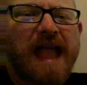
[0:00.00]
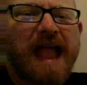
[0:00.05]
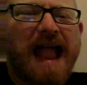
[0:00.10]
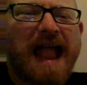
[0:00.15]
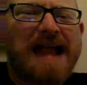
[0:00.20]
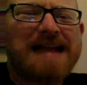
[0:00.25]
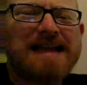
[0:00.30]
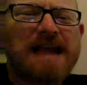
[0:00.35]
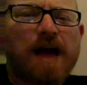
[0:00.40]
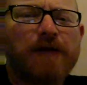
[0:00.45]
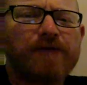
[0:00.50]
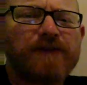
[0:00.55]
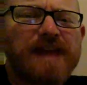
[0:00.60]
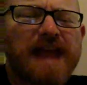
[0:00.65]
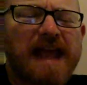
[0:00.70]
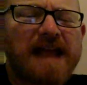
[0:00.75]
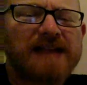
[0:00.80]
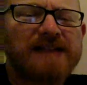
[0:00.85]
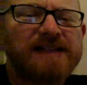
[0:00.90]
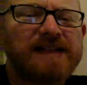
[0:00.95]
Any other
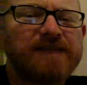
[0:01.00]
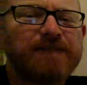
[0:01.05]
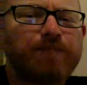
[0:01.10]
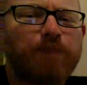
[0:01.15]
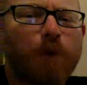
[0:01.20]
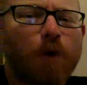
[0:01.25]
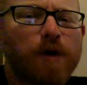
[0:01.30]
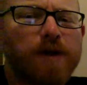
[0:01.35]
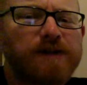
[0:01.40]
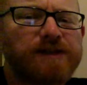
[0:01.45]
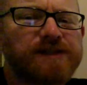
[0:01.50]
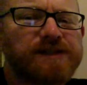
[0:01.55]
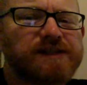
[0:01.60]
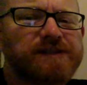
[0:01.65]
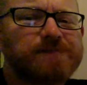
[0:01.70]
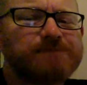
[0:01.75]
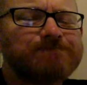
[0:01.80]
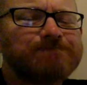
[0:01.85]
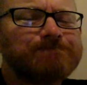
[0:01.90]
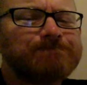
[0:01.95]
negative
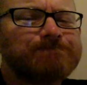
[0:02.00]
points?